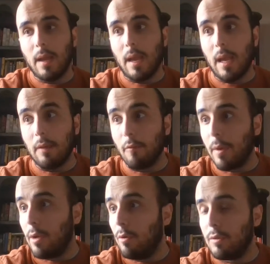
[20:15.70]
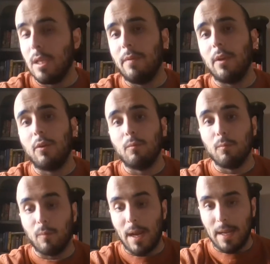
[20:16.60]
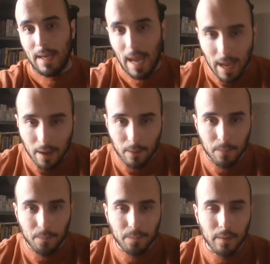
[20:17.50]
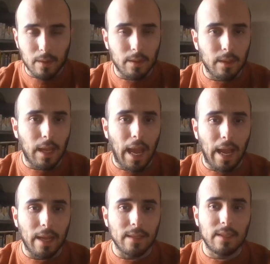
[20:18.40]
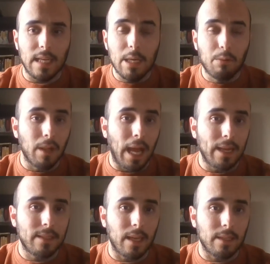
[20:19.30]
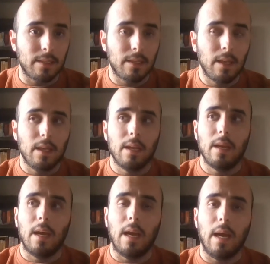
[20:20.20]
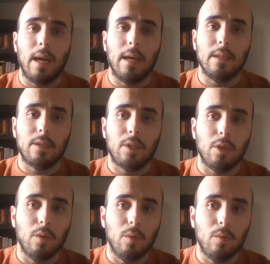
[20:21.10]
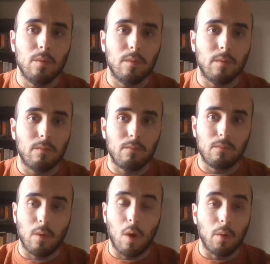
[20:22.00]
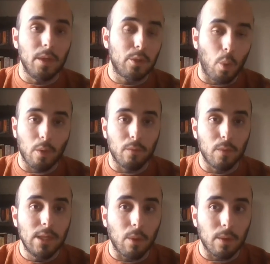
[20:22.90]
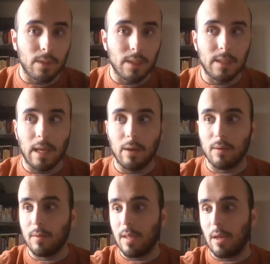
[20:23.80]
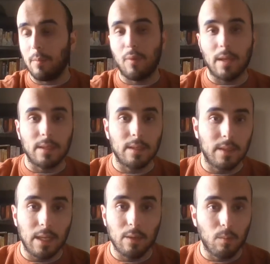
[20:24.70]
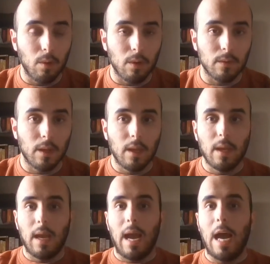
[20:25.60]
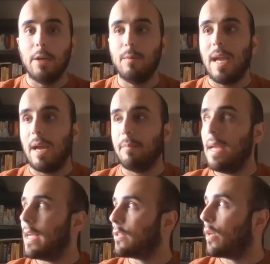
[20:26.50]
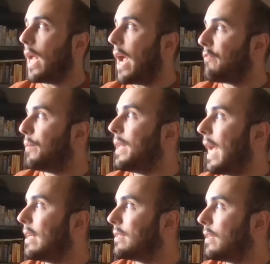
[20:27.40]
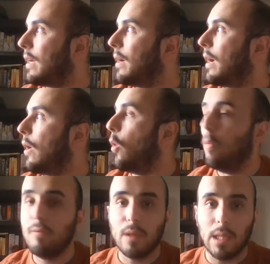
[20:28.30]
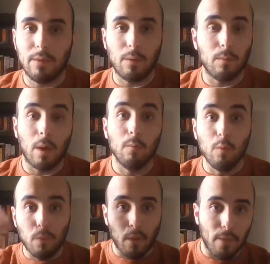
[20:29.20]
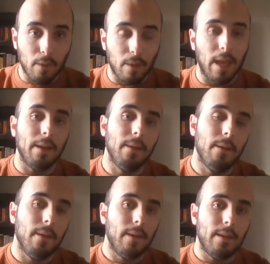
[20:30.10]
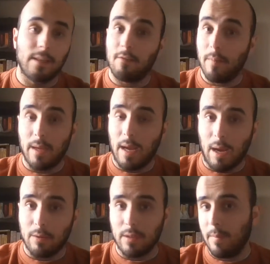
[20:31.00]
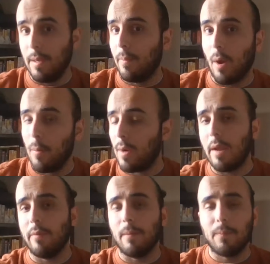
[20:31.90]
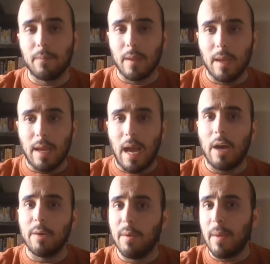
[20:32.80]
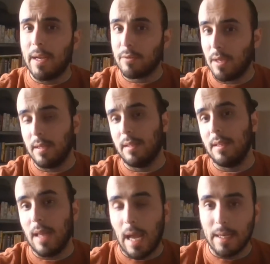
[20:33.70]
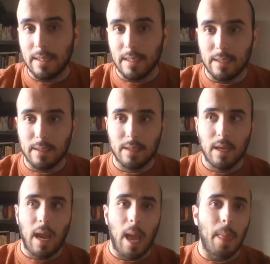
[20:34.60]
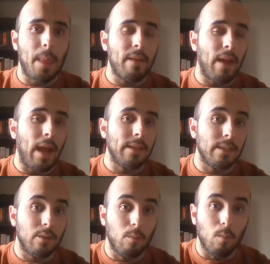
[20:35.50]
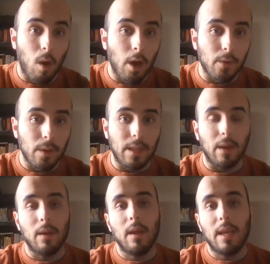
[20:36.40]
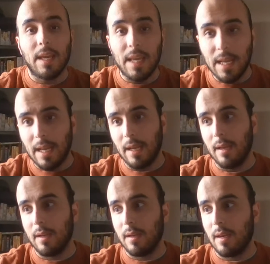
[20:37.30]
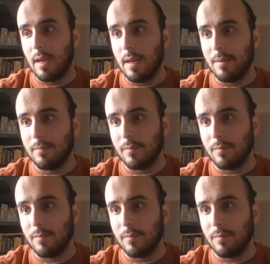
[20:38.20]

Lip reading: everybody who's living right now has equal access to all these sort of resources that are present in the world? How do we make it so that everybody has a home to live in, a roof over their head? It doesn't have to be a house, it could be an apartment, whatever. How can we make it so that that exists, and then they have access to water in there, heating? I